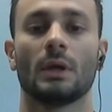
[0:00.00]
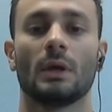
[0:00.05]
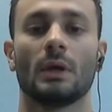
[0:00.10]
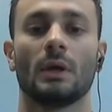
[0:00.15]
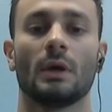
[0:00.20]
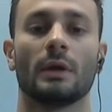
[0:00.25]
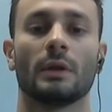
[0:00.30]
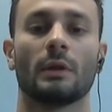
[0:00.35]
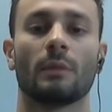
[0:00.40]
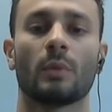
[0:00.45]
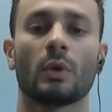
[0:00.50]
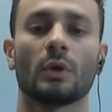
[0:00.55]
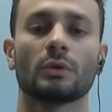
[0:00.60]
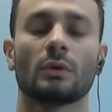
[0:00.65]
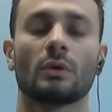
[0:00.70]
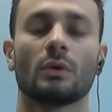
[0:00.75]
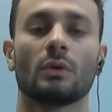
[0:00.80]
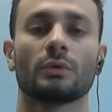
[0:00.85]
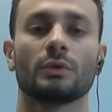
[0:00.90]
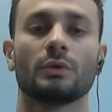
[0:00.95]
The
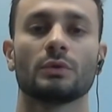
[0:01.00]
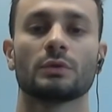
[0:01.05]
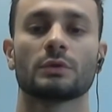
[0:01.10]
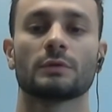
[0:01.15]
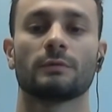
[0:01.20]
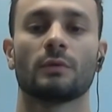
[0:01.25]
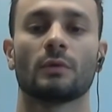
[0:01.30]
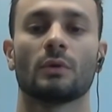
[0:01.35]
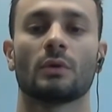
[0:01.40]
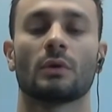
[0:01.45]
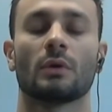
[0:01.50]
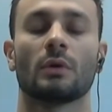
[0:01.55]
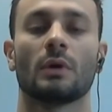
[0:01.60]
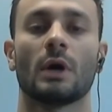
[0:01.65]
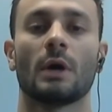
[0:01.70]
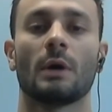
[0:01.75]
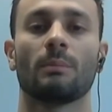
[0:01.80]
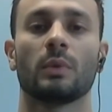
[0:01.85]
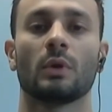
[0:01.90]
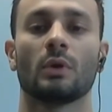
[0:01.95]
protocol used for
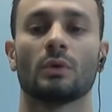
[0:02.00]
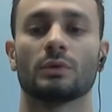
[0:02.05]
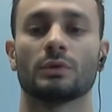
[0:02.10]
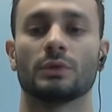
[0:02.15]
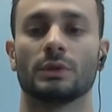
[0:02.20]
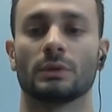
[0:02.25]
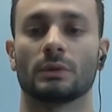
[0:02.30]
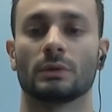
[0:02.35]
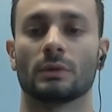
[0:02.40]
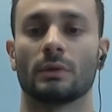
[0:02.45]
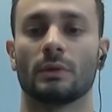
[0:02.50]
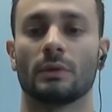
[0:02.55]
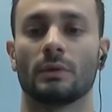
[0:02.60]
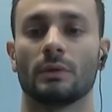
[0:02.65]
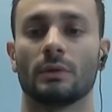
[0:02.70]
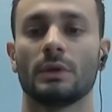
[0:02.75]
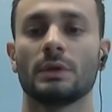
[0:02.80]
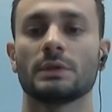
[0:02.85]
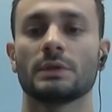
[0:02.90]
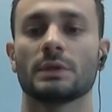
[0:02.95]
uploading
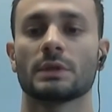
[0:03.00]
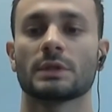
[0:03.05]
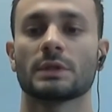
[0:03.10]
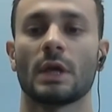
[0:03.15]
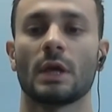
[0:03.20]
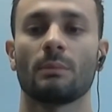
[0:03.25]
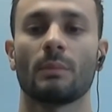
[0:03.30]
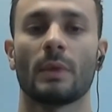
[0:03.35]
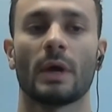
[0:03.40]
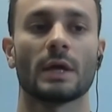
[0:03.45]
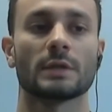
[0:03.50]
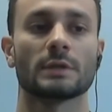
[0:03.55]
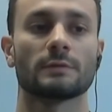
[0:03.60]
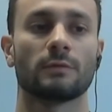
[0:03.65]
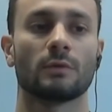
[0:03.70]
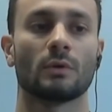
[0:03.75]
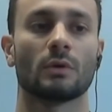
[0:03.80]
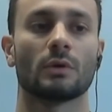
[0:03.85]
is the same as for